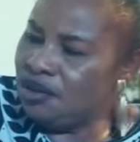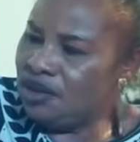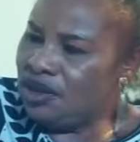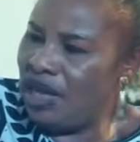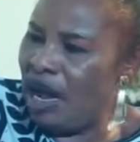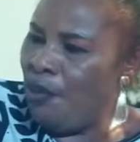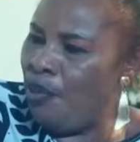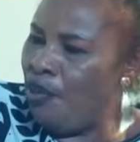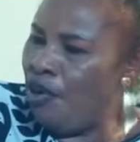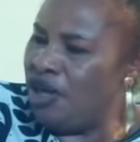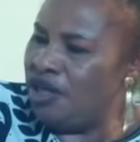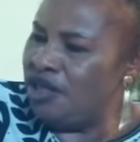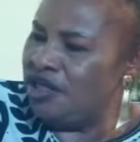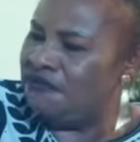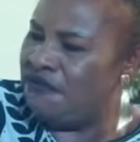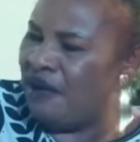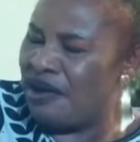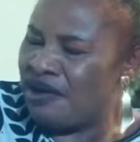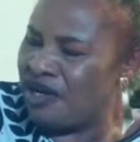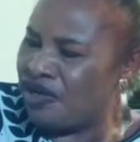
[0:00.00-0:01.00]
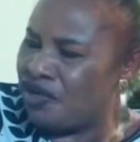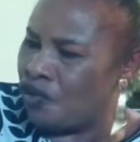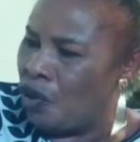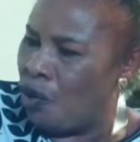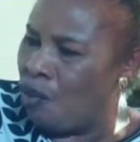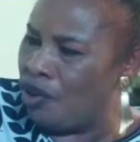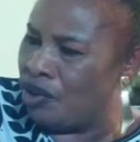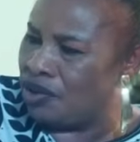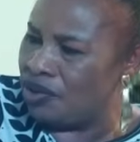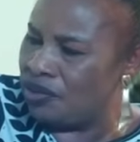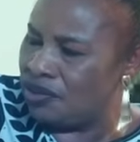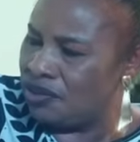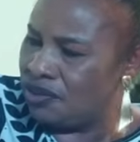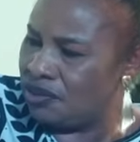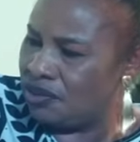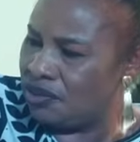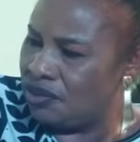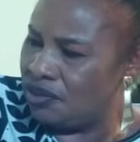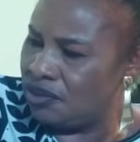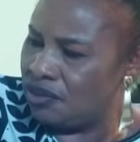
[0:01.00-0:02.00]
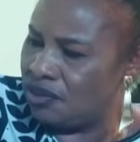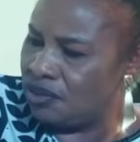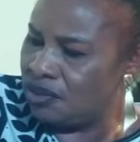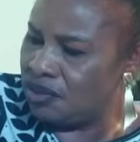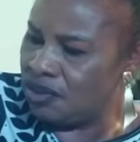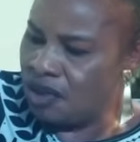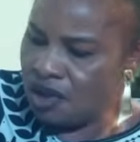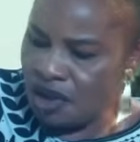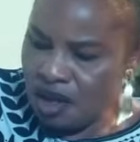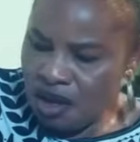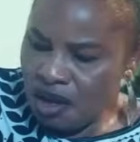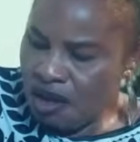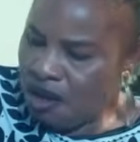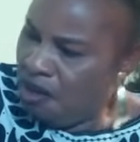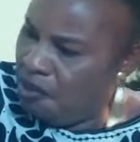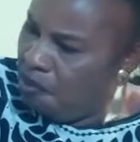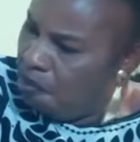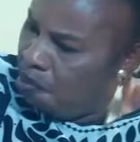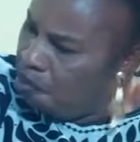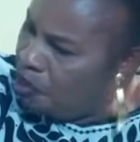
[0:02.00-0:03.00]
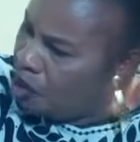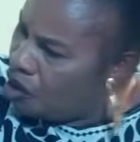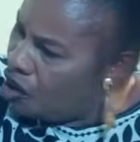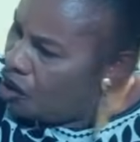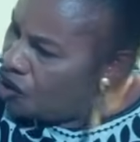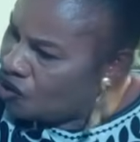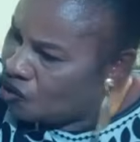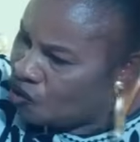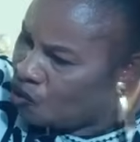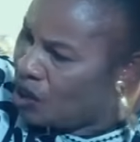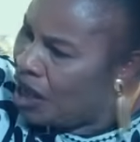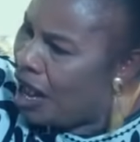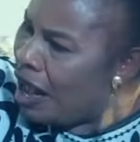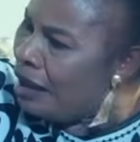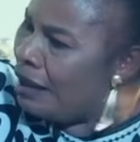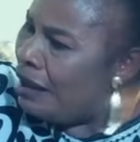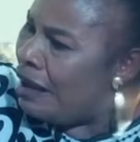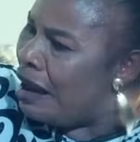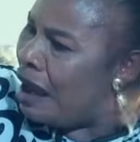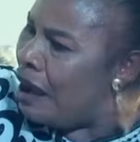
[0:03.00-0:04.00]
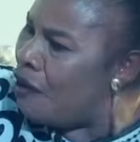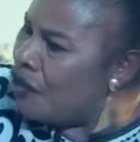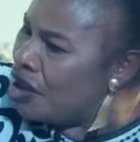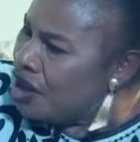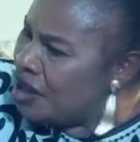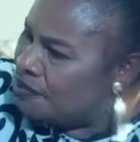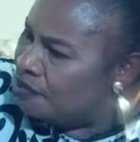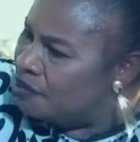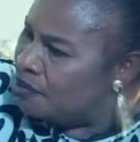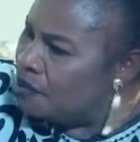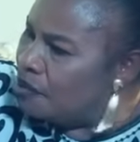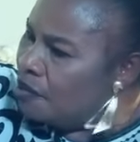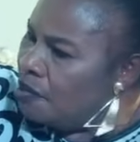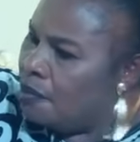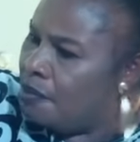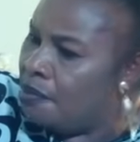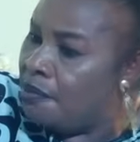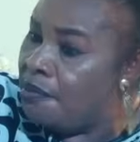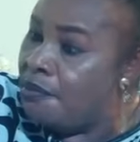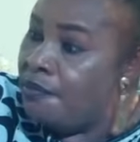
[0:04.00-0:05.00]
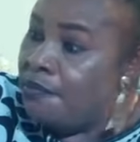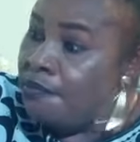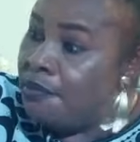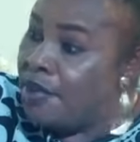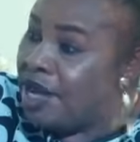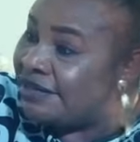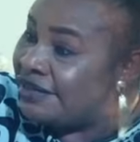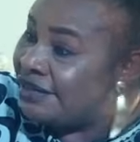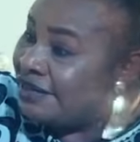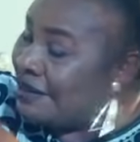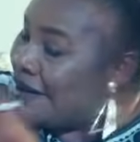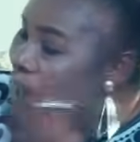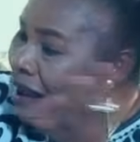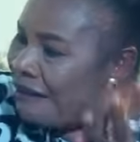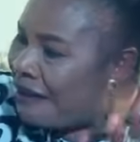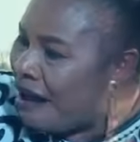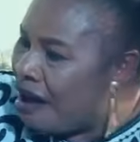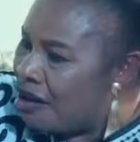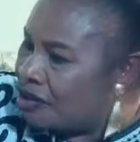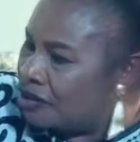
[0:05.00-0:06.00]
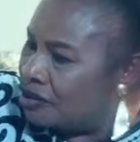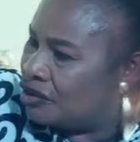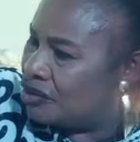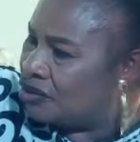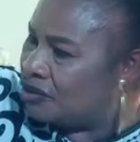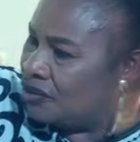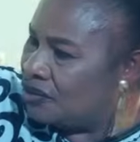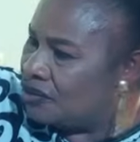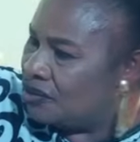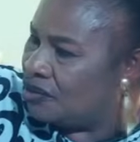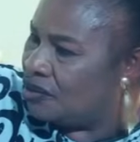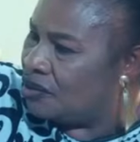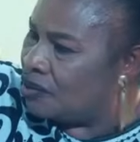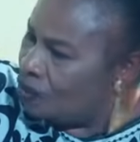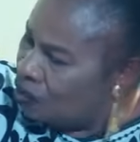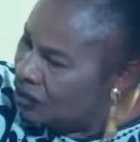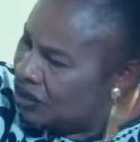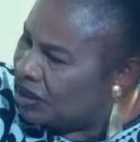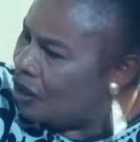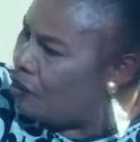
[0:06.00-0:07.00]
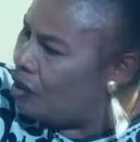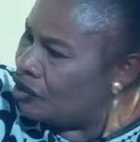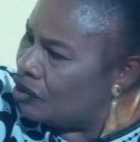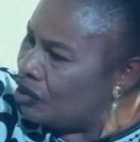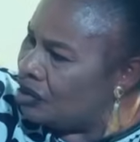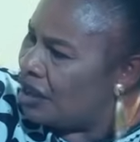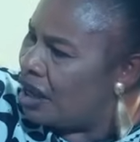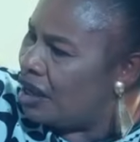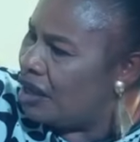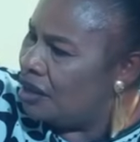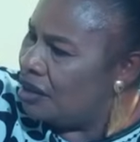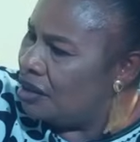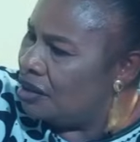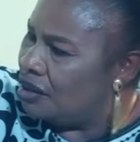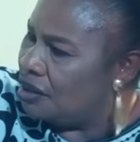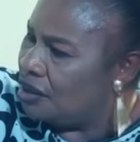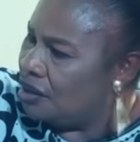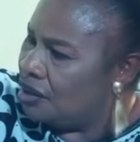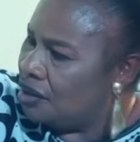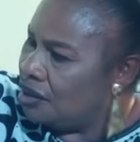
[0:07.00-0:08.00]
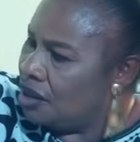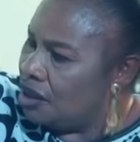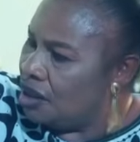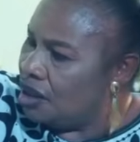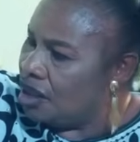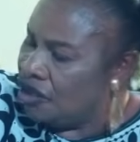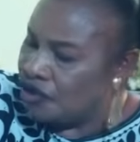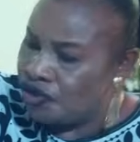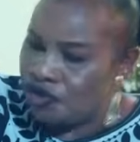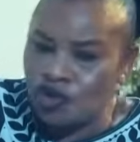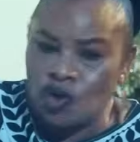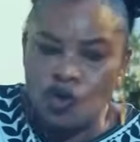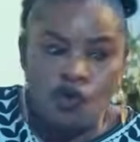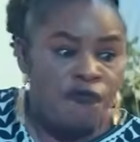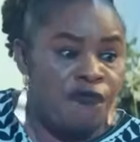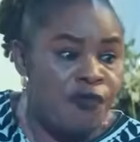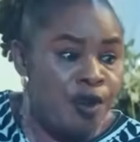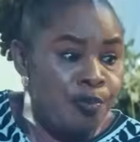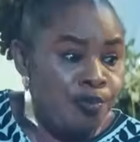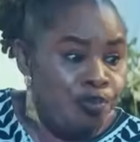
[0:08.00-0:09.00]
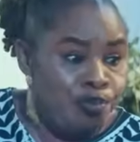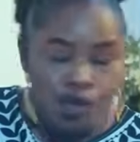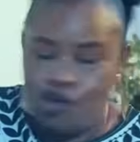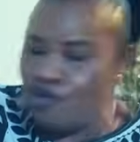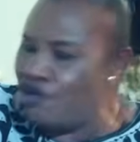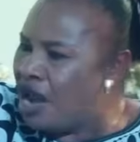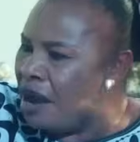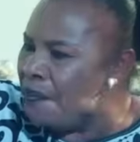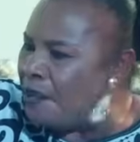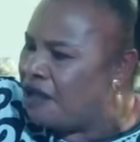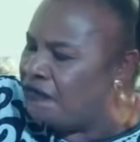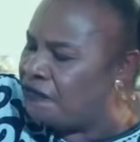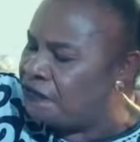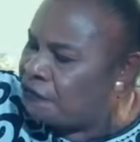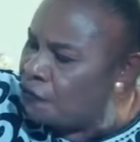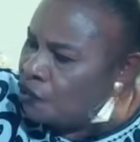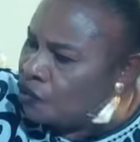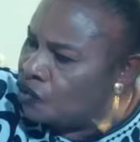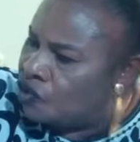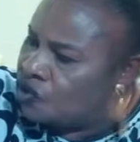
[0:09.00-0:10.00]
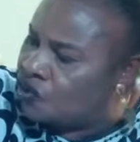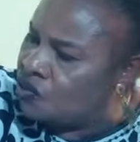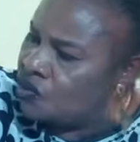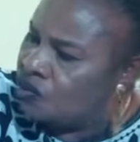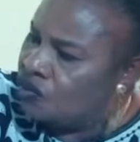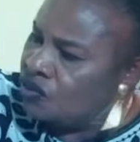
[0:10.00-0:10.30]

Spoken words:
That boy is very stubborn. Because we allow him messing around with our daughter. A son of a blew me at my foot.